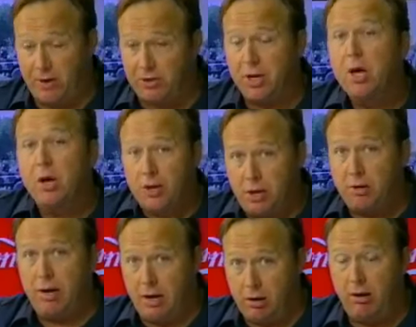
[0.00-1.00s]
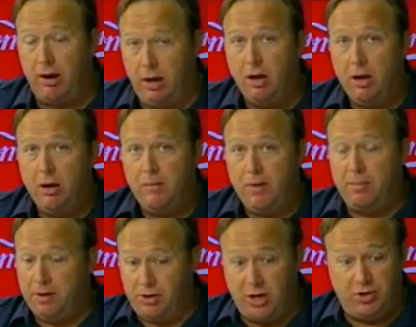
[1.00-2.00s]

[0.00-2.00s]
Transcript: Folks, you're hearing, I mean,